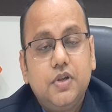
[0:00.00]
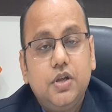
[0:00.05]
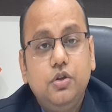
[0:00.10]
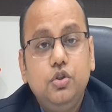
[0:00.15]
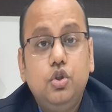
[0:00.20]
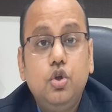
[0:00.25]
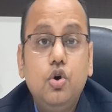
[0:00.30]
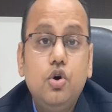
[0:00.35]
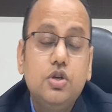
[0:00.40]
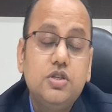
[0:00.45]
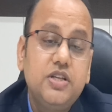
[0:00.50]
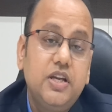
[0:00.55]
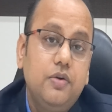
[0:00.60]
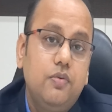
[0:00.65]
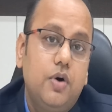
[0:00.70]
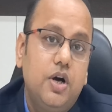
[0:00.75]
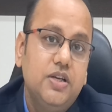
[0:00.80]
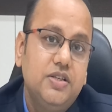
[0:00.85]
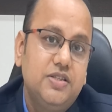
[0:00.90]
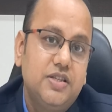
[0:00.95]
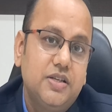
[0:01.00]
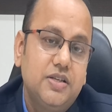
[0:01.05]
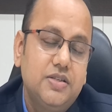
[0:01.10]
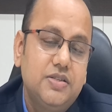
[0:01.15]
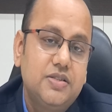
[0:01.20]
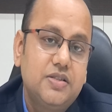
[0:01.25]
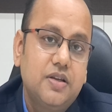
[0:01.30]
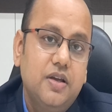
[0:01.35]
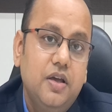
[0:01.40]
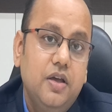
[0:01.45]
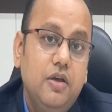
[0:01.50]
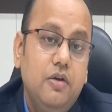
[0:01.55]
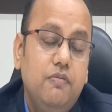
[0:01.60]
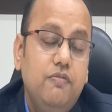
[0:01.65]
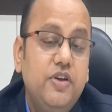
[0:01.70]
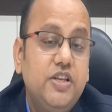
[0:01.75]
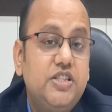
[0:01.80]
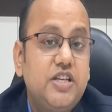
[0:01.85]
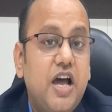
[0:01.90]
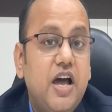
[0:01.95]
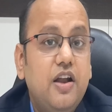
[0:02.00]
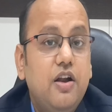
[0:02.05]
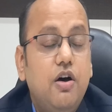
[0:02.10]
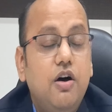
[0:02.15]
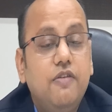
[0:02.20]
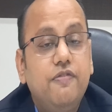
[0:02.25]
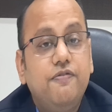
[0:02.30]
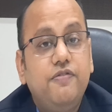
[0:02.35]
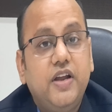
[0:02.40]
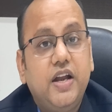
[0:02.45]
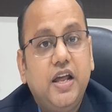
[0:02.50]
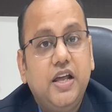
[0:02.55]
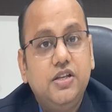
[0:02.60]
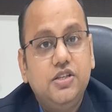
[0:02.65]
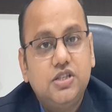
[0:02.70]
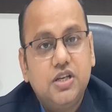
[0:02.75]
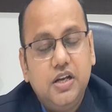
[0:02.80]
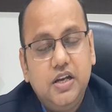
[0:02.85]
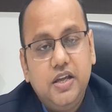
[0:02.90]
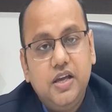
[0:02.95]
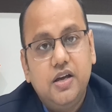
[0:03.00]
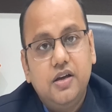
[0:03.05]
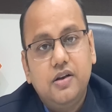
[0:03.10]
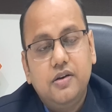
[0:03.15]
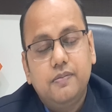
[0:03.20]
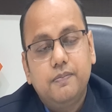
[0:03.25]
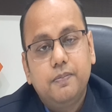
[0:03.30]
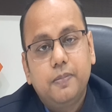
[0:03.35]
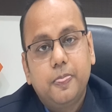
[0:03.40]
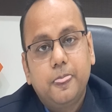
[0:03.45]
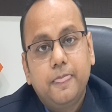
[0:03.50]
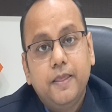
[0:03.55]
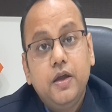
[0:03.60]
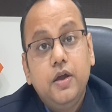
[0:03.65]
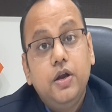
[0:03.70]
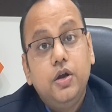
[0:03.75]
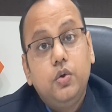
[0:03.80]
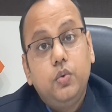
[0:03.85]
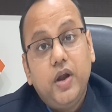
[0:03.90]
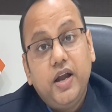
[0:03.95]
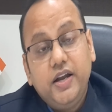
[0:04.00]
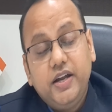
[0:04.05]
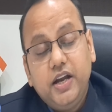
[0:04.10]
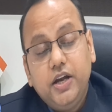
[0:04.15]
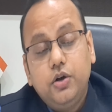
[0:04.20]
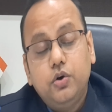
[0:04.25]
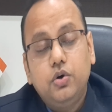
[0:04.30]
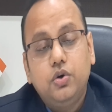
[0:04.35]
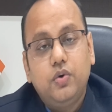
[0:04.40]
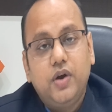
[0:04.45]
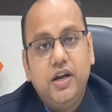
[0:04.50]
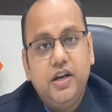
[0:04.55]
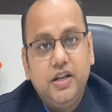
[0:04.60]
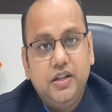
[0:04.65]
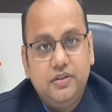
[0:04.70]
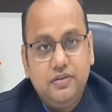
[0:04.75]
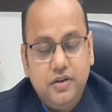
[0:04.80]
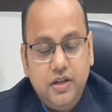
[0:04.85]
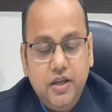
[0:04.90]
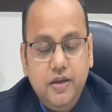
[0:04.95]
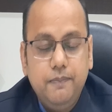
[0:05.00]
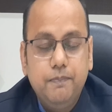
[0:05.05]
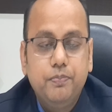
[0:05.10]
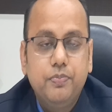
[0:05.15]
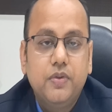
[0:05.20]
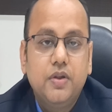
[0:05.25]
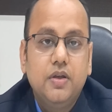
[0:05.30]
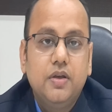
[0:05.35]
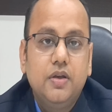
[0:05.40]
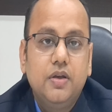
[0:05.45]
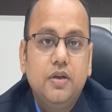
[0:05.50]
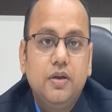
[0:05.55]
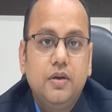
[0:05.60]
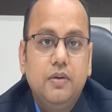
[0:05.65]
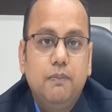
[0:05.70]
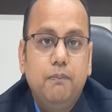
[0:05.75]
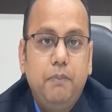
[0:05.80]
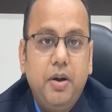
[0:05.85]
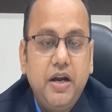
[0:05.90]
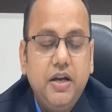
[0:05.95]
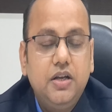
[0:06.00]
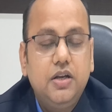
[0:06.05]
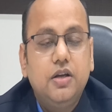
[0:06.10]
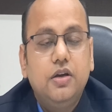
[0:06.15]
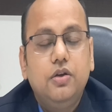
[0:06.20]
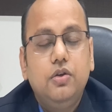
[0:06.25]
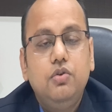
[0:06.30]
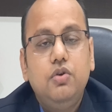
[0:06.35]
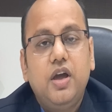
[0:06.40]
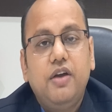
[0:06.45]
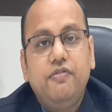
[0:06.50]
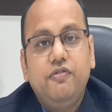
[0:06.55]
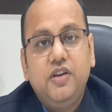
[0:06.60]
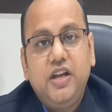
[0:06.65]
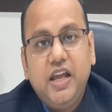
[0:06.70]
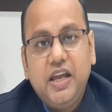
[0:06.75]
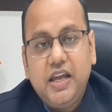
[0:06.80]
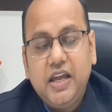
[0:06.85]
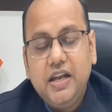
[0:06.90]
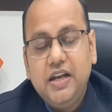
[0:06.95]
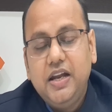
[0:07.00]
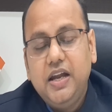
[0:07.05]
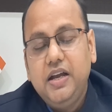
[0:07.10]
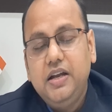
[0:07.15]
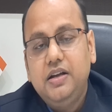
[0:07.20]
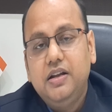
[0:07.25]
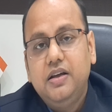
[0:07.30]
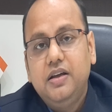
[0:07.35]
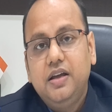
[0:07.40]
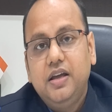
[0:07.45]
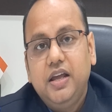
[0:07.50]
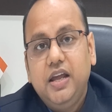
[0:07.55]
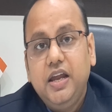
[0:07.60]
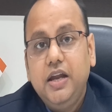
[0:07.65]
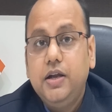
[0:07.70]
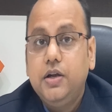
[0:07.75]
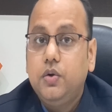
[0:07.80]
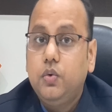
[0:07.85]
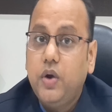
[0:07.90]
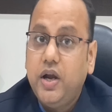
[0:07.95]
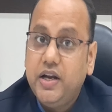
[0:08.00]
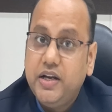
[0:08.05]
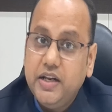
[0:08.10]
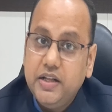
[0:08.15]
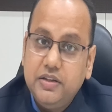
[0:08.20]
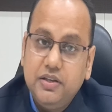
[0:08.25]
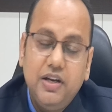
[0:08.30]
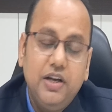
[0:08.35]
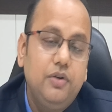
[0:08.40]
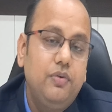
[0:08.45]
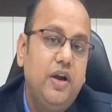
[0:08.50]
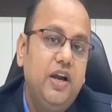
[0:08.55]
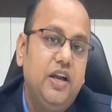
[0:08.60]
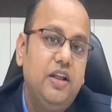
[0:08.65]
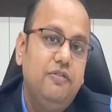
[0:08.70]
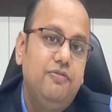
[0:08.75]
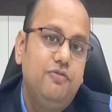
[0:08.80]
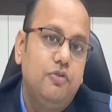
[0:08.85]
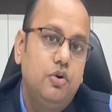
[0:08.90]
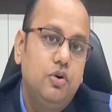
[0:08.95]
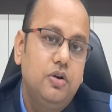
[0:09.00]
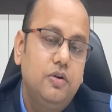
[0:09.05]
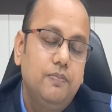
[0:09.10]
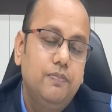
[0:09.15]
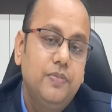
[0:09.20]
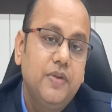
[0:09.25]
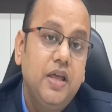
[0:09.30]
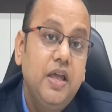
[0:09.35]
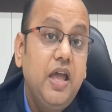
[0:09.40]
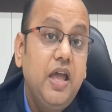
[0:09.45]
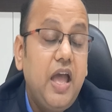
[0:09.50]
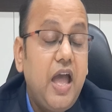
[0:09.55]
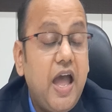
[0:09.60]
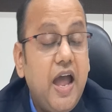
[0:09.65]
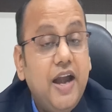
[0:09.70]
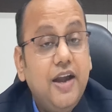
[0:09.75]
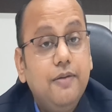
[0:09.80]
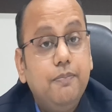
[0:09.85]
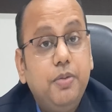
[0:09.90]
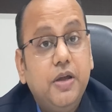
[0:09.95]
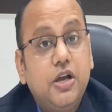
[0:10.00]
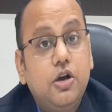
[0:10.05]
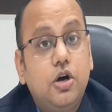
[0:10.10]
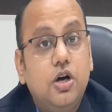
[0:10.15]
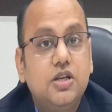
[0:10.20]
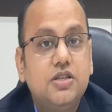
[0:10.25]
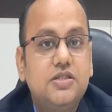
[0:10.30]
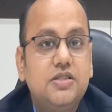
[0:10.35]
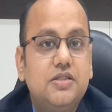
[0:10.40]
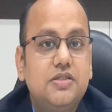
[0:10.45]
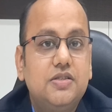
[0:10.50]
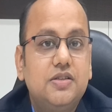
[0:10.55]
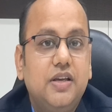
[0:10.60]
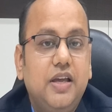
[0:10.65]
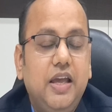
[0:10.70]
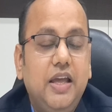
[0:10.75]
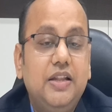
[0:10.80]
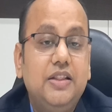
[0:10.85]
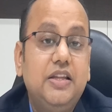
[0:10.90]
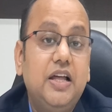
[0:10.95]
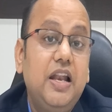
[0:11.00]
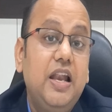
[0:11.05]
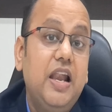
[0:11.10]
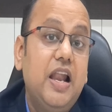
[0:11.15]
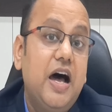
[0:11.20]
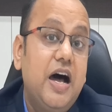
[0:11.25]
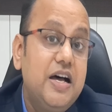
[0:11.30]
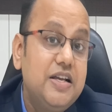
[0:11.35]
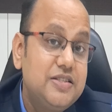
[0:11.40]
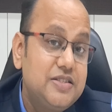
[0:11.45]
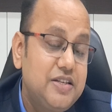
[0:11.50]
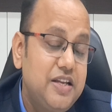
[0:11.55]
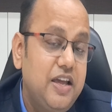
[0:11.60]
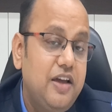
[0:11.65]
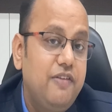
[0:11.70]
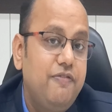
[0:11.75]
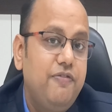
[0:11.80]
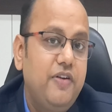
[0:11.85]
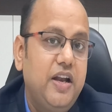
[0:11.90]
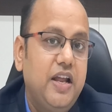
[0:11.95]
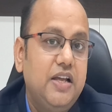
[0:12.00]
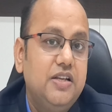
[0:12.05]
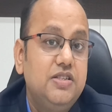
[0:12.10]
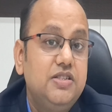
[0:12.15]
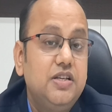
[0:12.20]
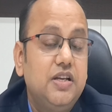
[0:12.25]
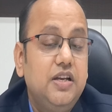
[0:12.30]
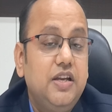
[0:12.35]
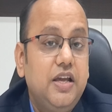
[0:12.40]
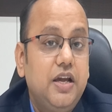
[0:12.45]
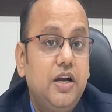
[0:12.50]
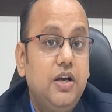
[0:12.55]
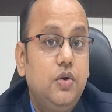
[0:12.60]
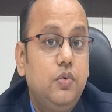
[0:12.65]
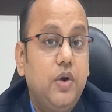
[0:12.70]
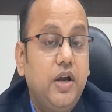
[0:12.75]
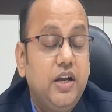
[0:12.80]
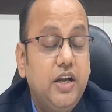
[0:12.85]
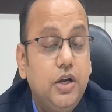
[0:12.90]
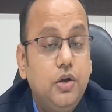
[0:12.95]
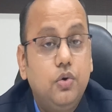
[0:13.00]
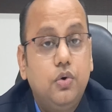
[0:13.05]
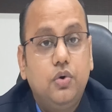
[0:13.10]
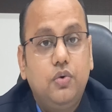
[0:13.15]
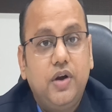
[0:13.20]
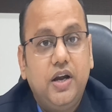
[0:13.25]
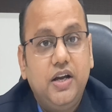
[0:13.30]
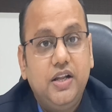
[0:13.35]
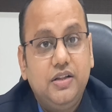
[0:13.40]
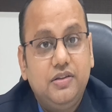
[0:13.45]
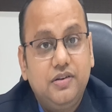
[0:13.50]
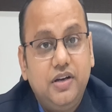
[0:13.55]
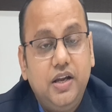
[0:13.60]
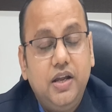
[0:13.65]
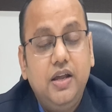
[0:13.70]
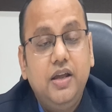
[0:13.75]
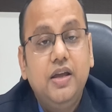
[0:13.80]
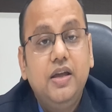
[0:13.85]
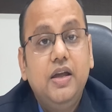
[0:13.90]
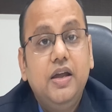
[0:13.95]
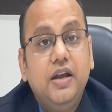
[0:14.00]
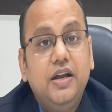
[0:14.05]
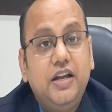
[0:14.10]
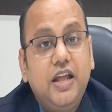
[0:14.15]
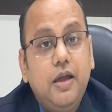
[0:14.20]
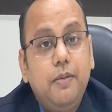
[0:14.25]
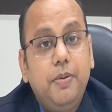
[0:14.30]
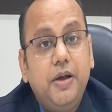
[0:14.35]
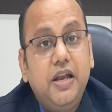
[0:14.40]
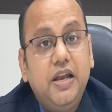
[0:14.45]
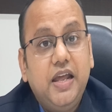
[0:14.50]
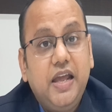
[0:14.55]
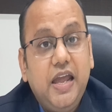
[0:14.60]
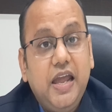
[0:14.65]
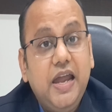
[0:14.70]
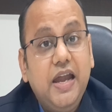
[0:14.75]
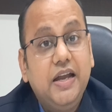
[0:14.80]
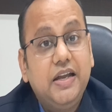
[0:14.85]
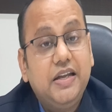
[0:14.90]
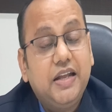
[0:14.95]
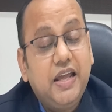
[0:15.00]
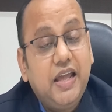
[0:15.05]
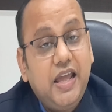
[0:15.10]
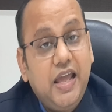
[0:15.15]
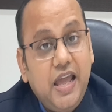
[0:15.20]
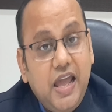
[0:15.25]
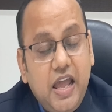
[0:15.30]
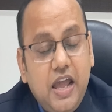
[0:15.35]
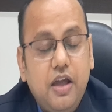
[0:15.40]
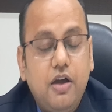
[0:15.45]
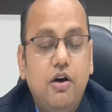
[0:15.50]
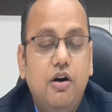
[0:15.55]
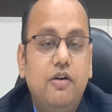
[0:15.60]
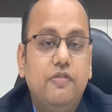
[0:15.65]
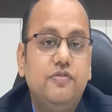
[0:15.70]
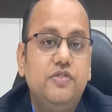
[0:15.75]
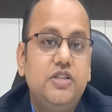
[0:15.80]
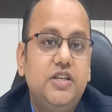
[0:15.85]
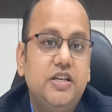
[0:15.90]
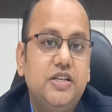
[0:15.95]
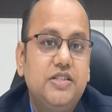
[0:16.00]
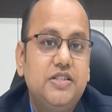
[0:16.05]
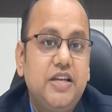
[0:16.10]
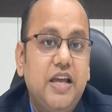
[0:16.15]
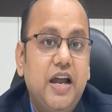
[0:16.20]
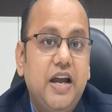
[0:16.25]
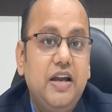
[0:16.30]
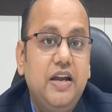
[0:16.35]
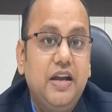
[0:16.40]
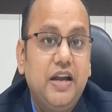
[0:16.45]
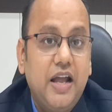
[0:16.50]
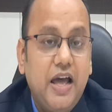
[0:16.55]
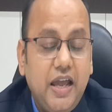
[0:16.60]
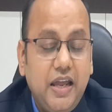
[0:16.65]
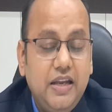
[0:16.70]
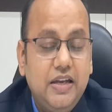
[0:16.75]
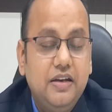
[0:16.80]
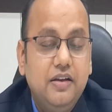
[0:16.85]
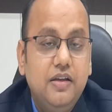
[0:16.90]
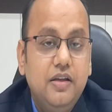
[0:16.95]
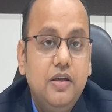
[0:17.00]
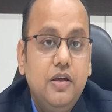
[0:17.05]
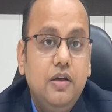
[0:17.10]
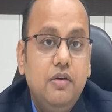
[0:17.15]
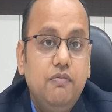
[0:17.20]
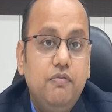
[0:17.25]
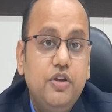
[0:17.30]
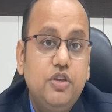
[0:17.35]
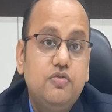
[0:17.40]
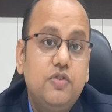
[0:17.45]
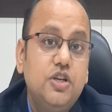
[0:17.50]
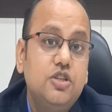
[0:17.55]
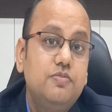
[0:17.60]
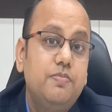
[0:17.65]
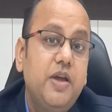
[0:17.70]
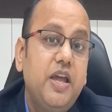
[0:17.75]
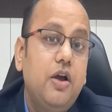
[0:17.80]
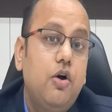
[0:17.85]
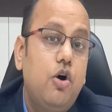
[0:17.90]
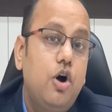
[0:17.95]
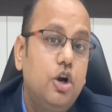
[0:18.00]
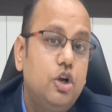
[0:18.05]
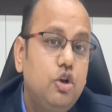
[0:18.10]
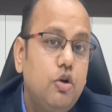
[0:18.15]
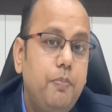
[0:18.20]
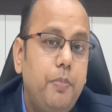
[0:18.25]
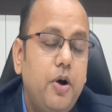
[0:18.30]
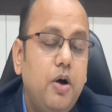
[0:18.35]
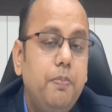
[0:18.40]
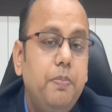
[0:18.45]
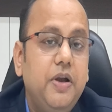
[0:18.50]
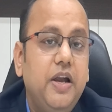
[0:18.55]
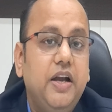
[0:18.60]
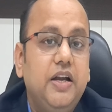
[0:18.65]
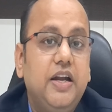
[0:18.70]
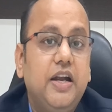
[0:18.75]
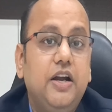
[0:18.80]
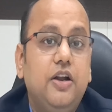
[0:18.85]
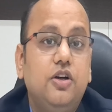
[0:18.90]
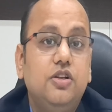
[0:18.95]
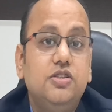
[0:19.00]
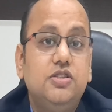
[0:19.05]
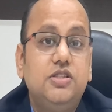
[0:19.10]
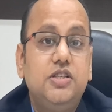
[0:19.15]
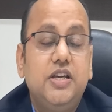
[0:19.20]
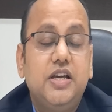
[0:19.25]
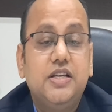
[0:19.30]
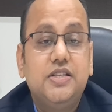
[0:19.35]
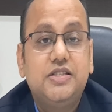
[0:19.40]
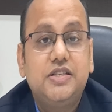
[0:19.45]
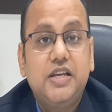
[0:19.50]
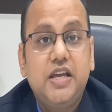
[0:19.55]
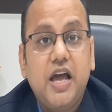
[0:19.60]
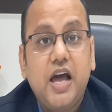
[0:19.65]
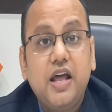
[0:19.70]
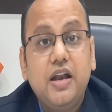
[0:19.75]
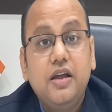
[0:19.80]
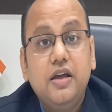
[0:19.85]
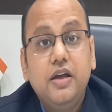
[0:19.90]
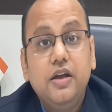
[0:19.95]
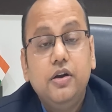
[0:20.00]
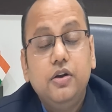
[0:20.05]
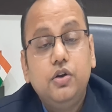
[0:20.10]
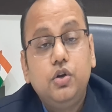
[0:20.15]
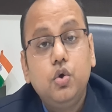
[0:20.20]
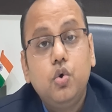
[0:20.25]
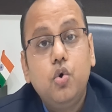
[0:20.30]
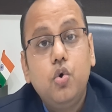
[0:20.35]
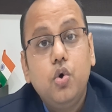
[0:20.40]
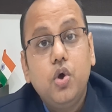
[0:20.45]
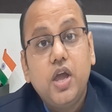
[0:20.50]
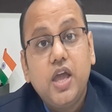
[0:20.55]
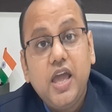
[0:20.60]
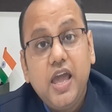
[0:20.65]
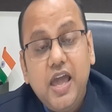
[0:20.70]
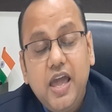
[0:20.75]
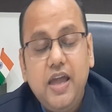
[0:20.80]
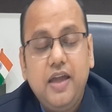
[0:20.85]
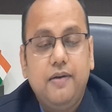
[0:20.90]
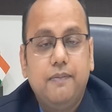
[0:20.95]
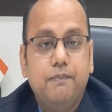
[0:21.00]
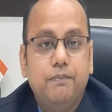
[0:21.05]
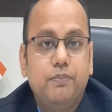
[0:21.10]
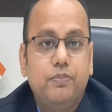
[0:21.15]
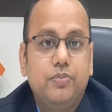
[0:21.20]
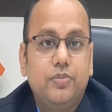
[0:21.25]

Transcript: those invoices which are of financial year 22-23, but you have taken it in 23-24, and because in the last year financial year 22-23 table 8A of GSTR 9 which was being auto populated on GSTR 2A,